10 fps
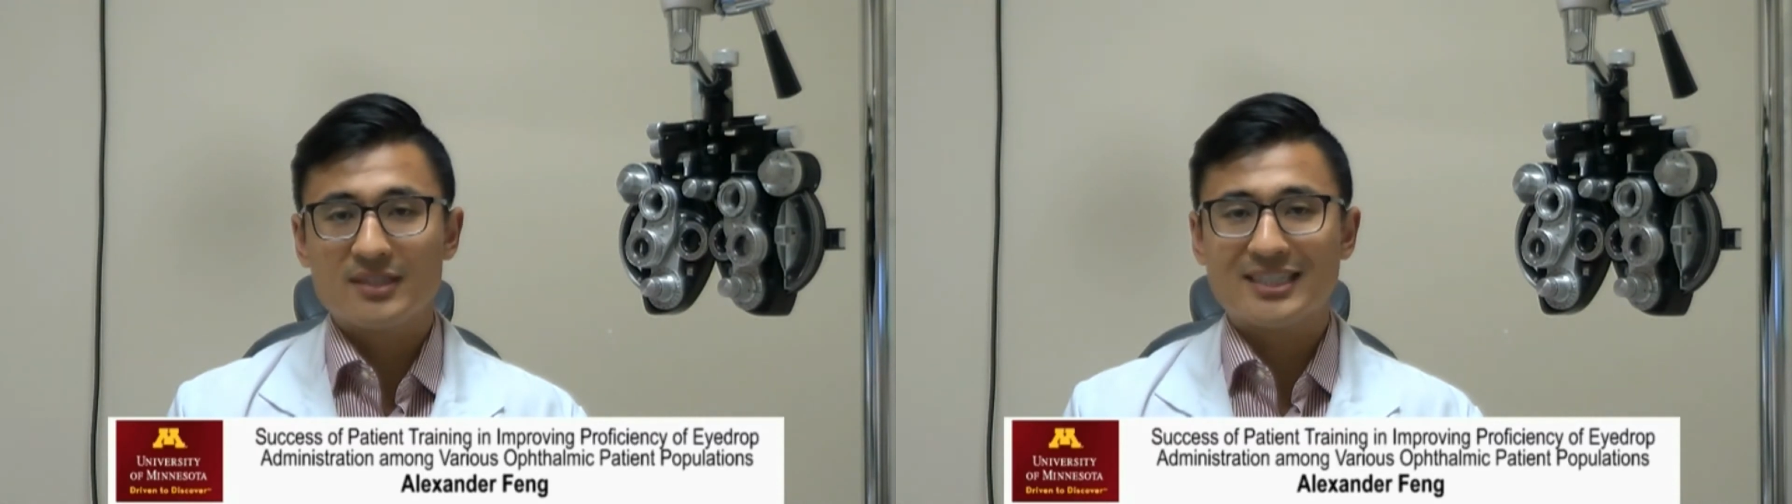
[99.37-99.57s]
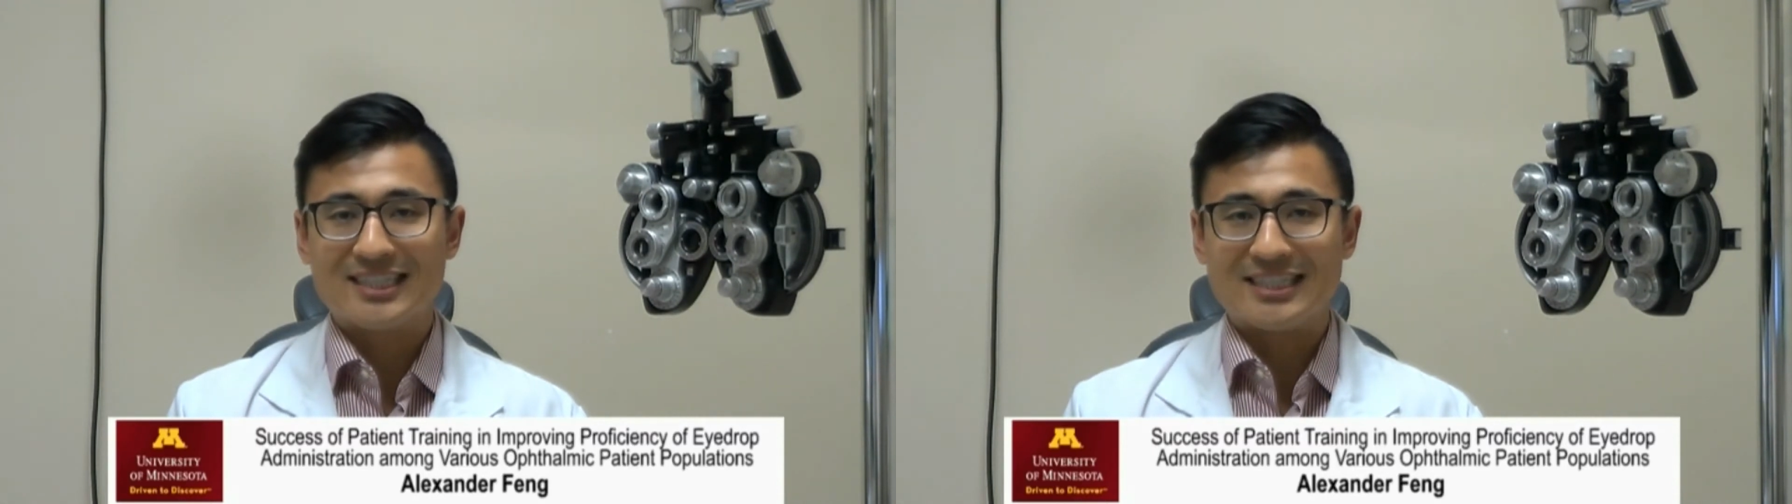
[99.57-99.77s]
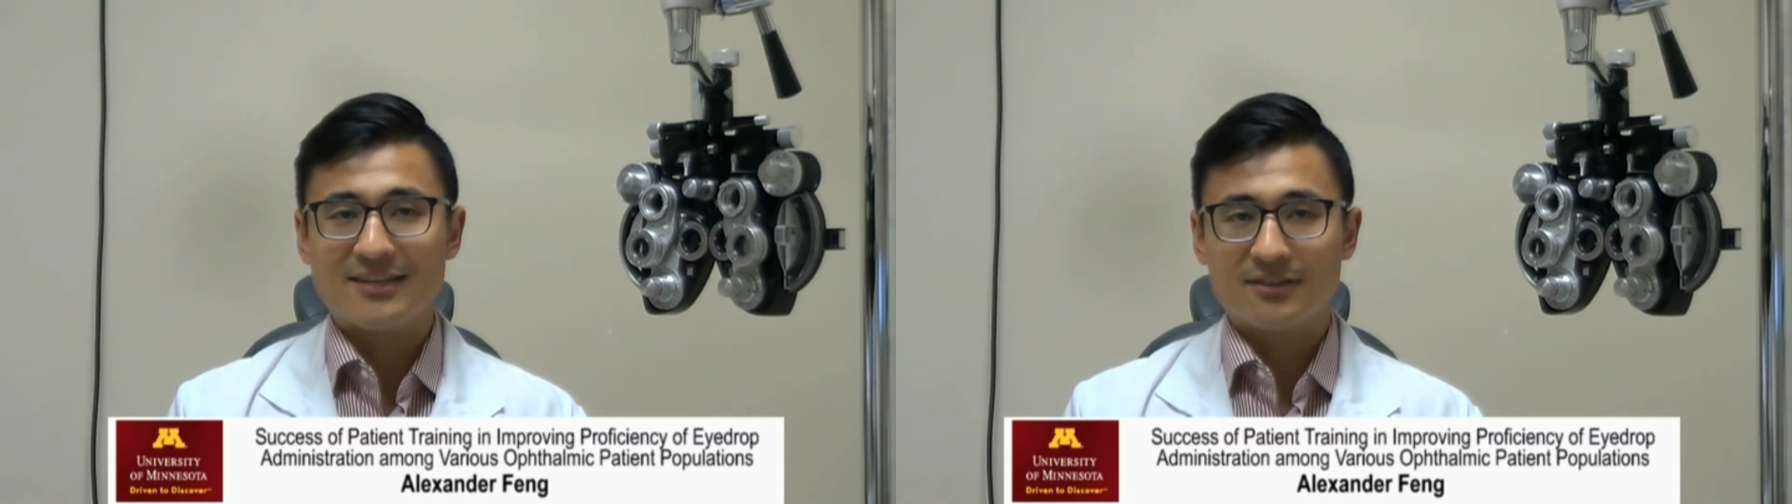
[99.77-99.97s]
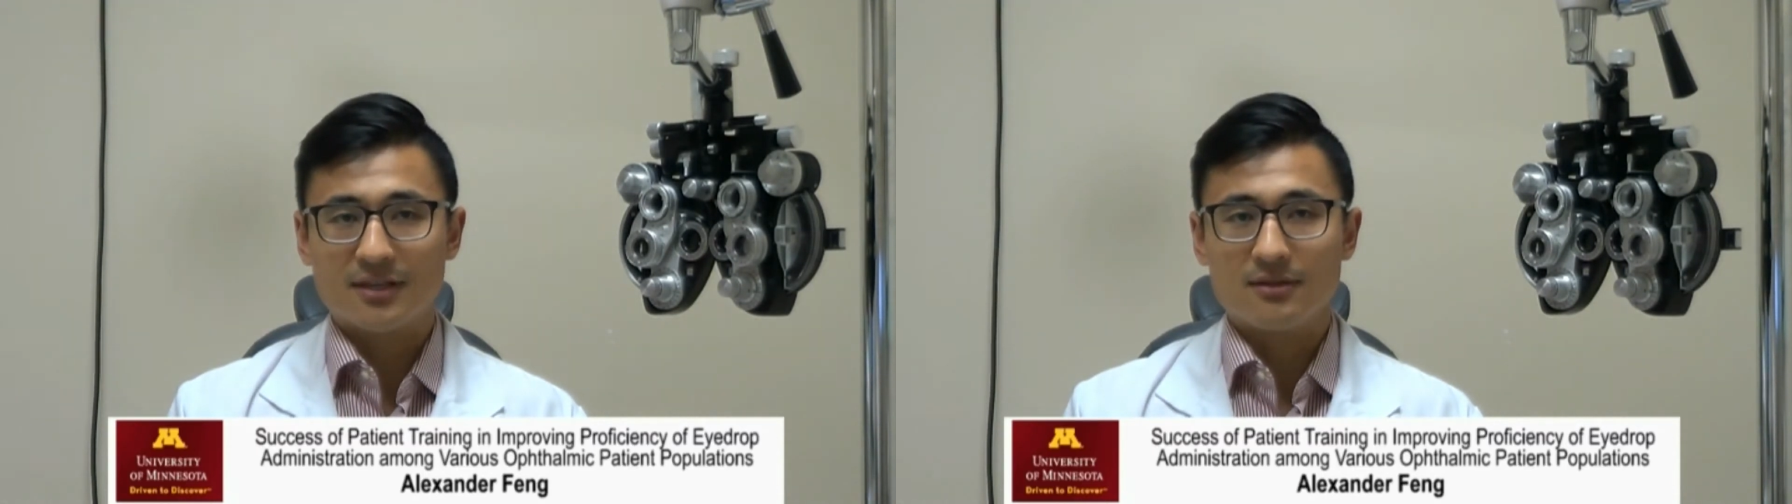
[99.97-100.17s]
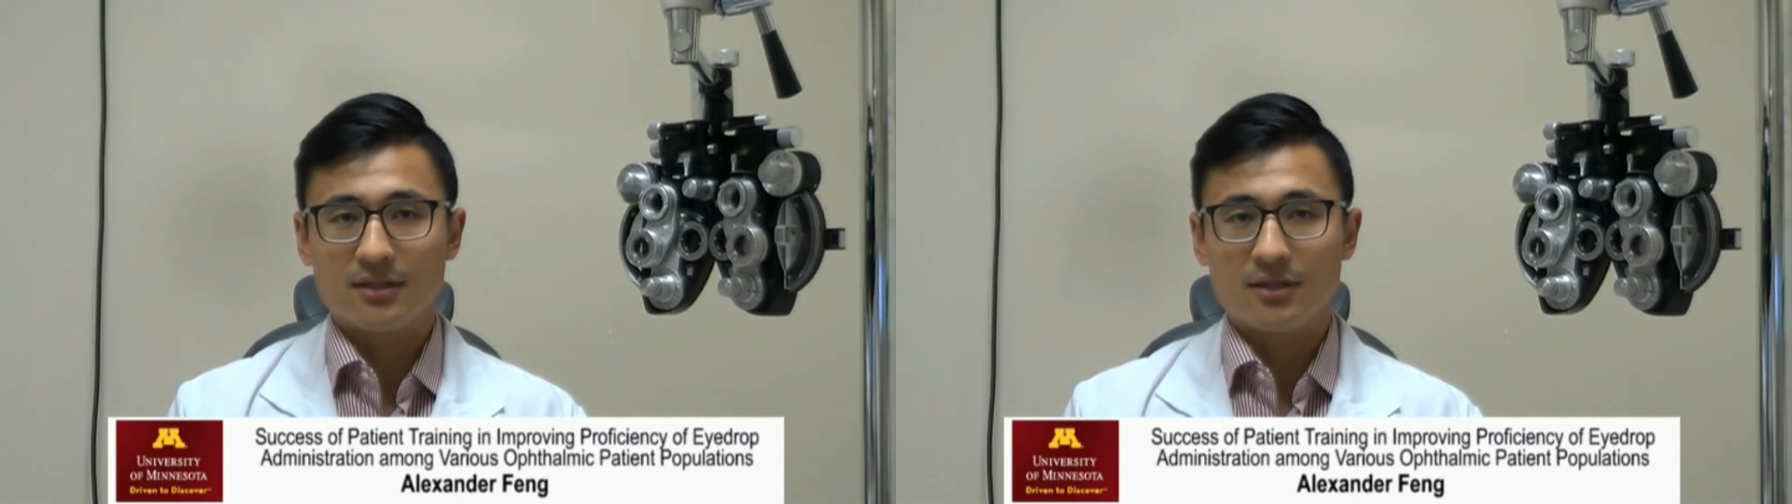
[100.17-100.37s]

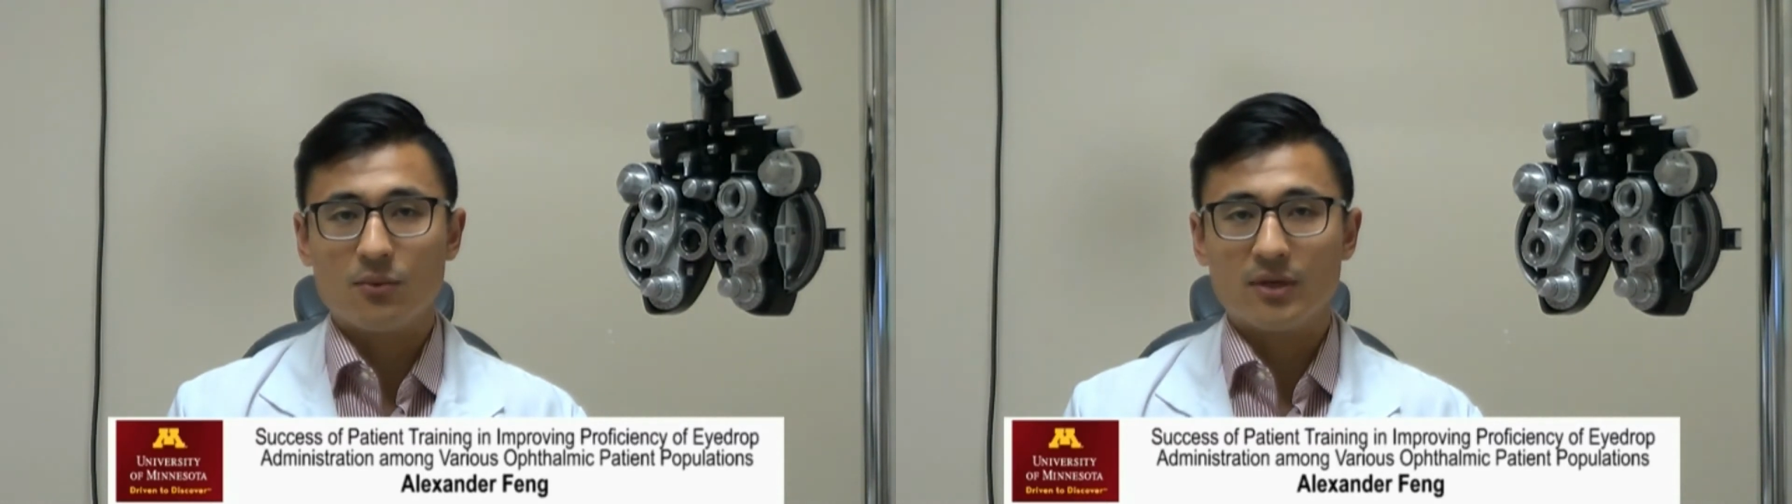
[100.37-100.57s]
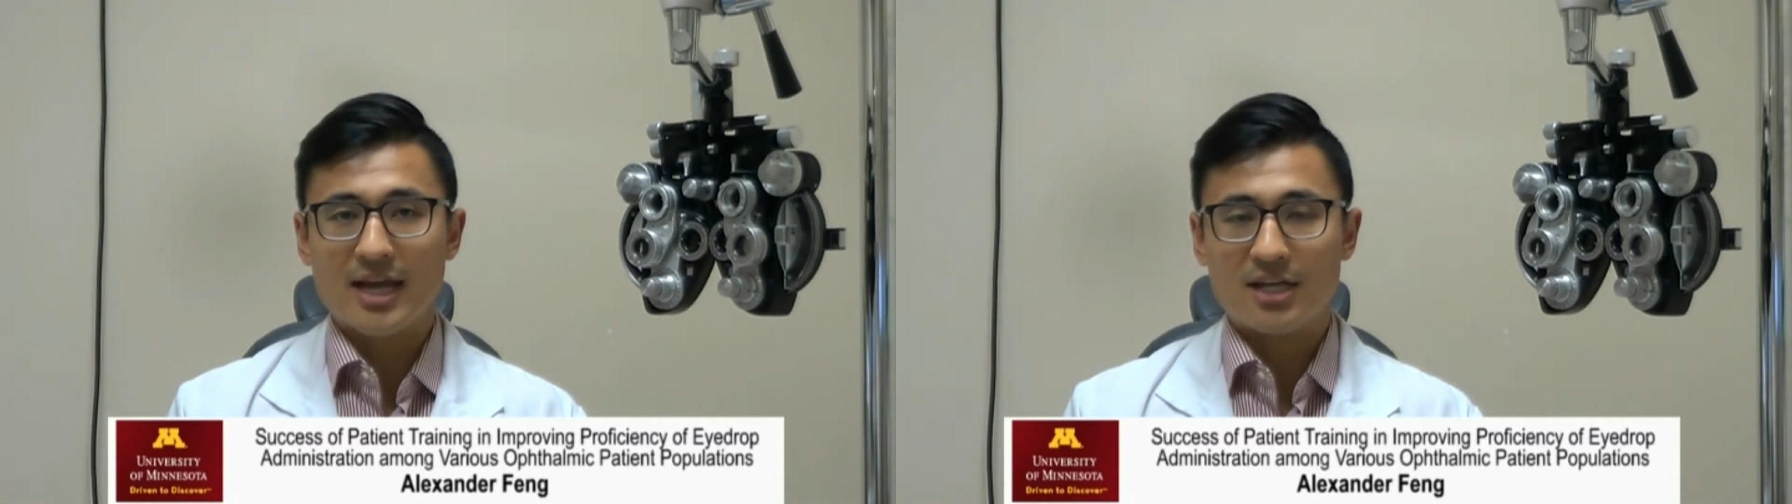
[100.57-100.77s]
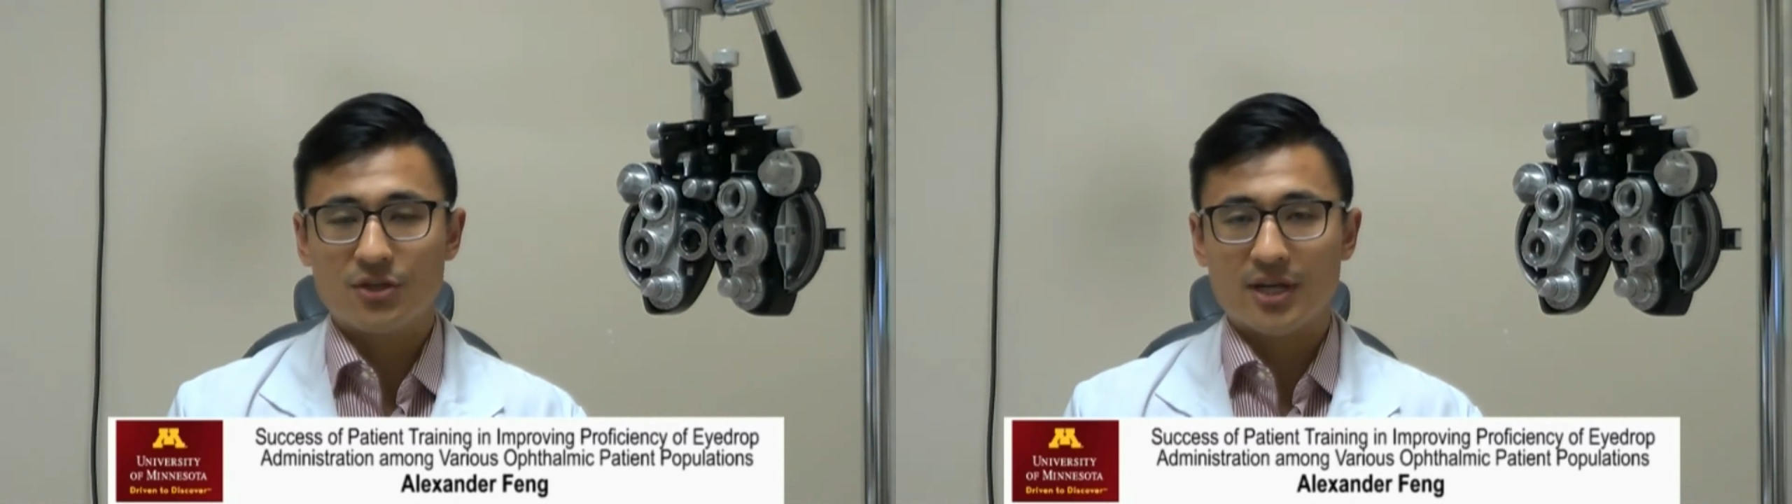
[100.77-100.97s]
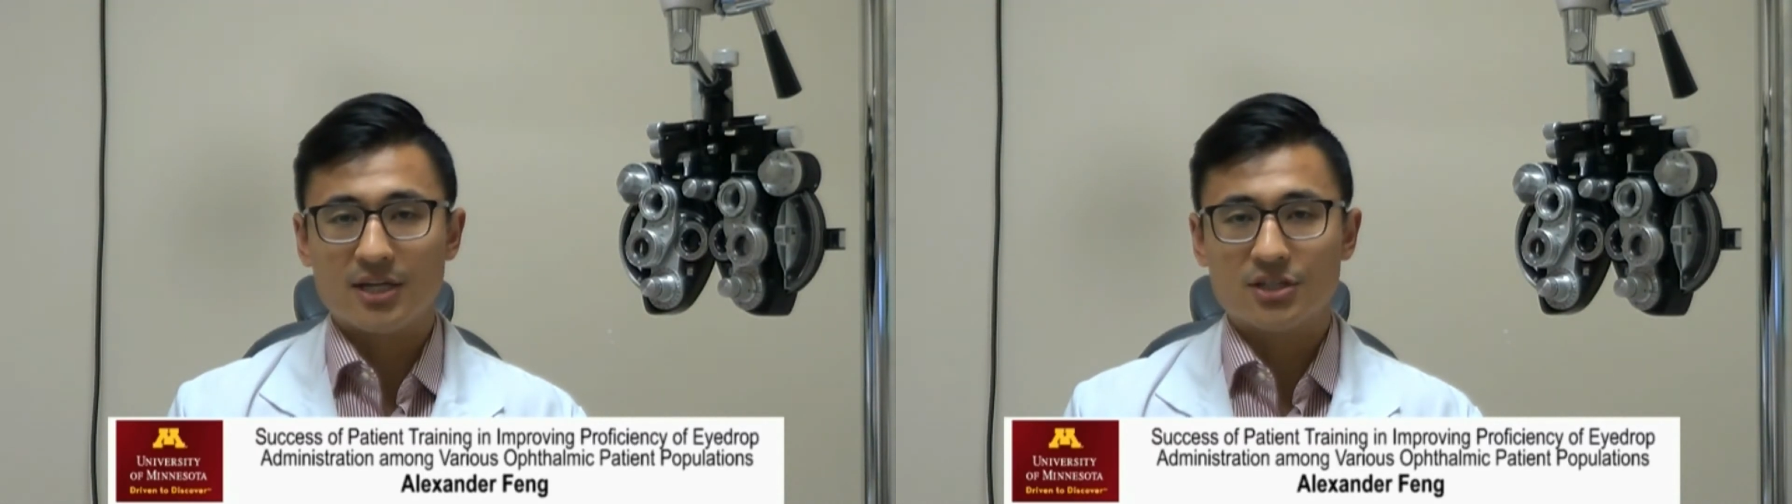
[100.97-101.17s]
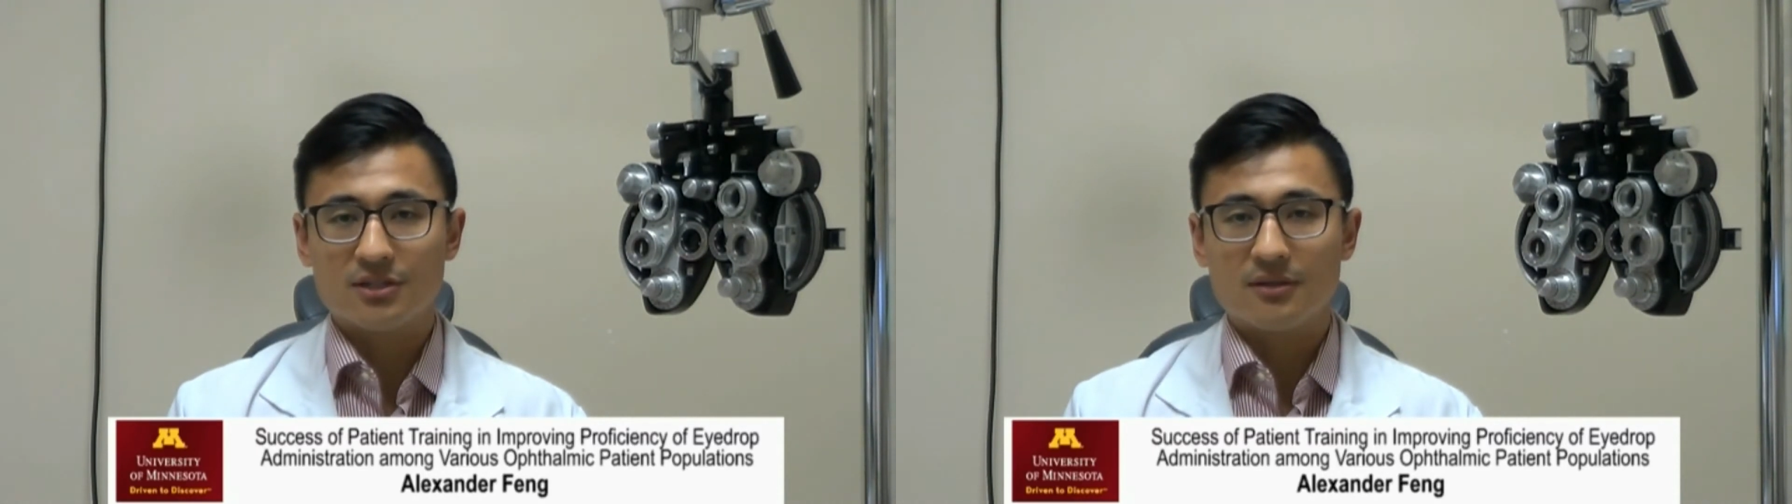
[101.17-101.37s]
significantly with
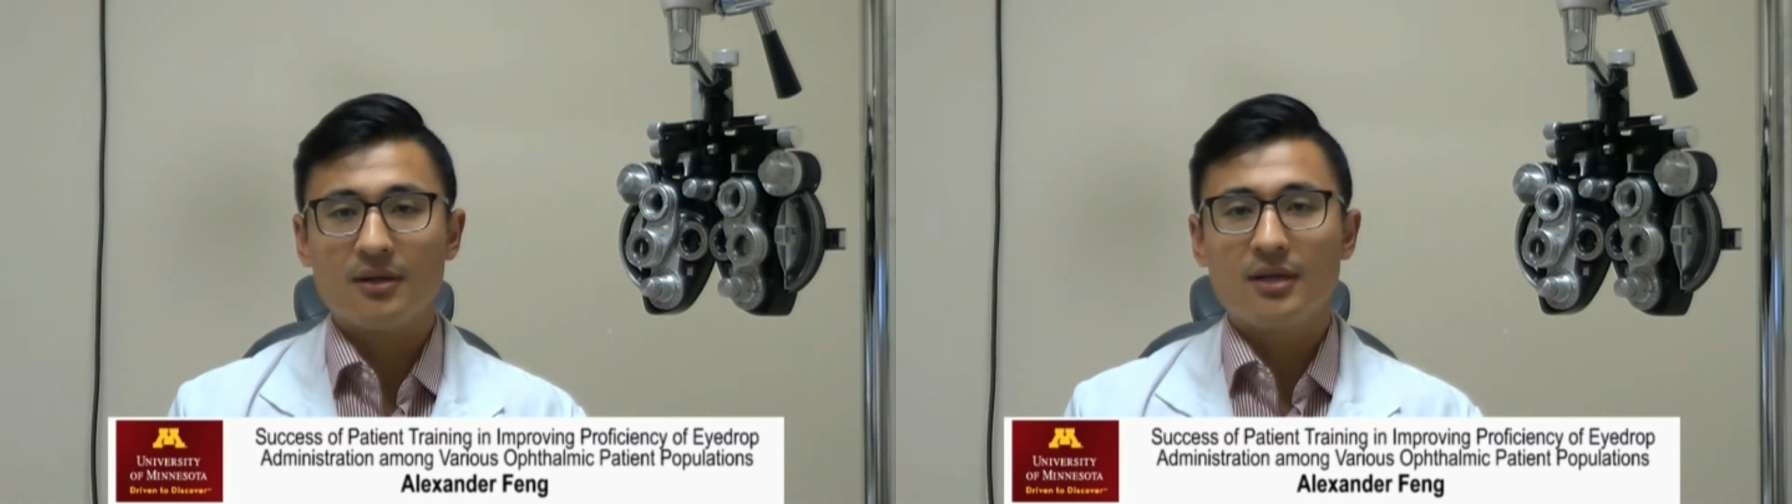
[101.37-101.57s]
education,